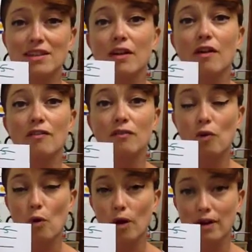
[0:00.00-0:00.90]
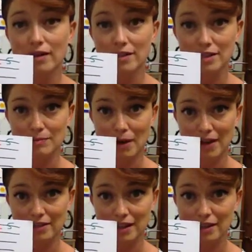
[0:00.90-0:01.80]
there are four
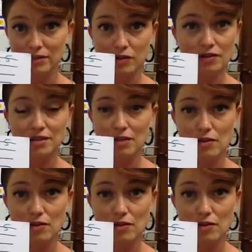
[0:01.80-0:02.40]
spaces. You can see